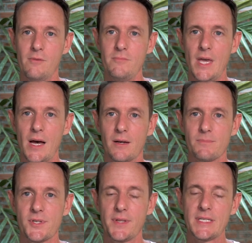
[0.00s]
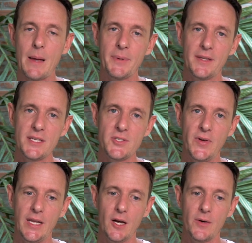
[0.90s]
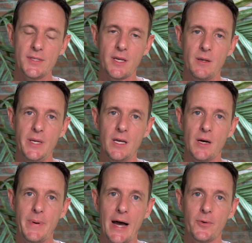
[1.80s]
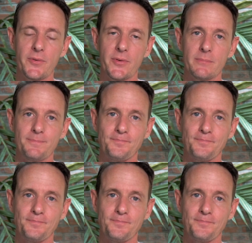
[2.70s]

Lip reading: the topic of this video is going to be about,